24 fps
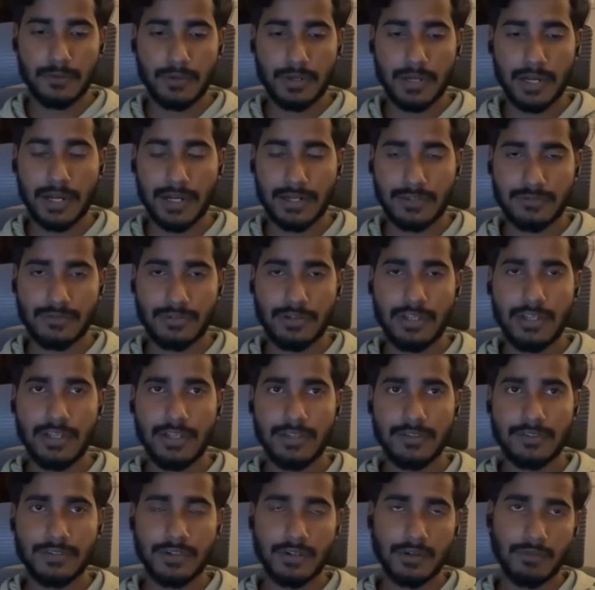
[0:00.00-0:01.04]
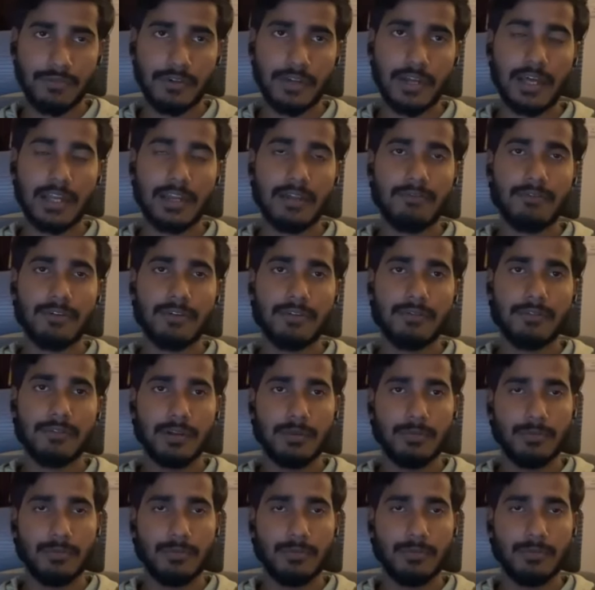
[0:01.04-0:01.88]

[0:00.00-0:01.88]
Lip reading: actually, instead of ERA, we will